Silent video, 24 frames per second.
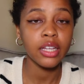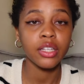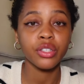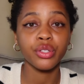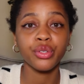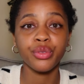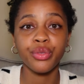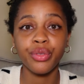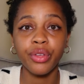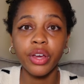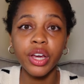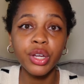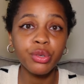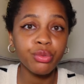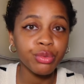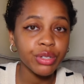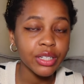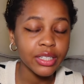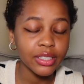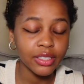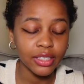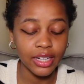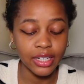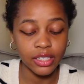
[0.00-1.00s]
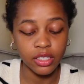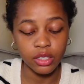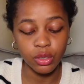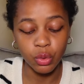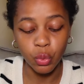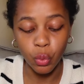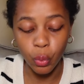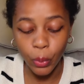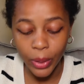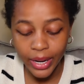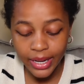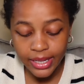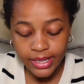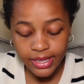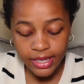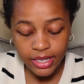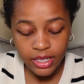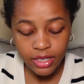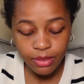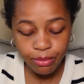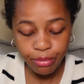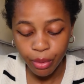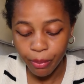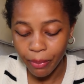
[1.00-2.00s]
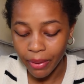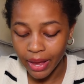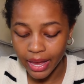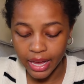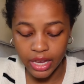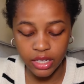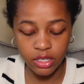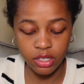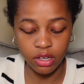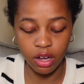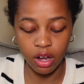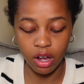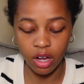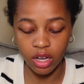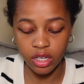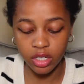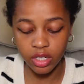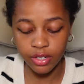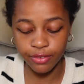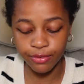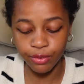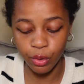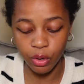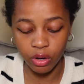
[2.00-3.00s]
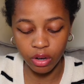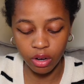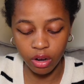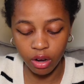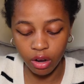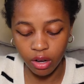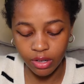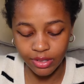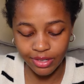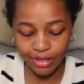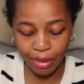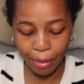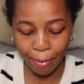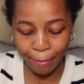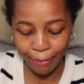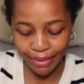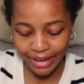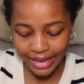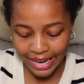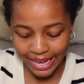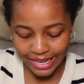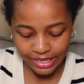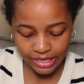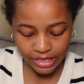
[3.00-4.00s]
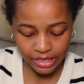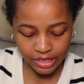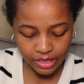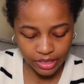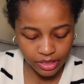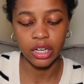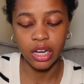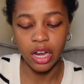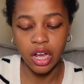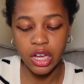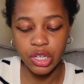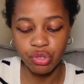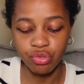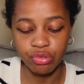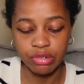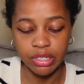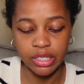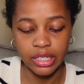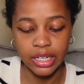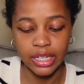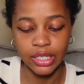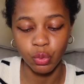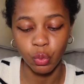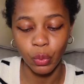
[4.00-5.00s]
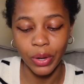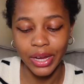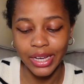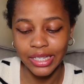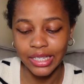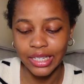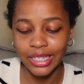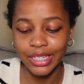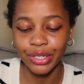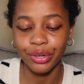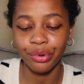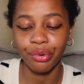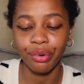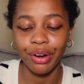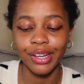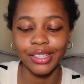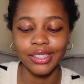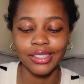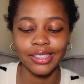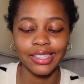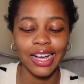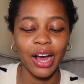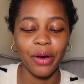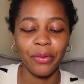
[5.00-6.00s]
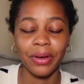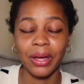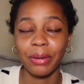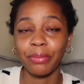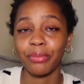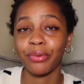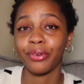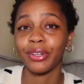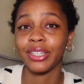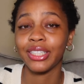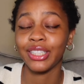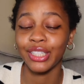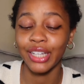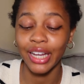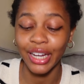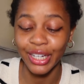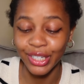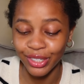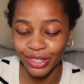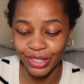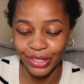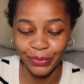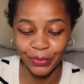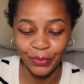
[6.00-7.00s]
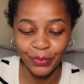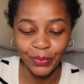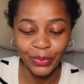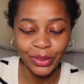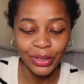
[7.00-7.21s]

The third reason is waiting prepares us for God's blessings. The last reason is waiting increases our appreciation.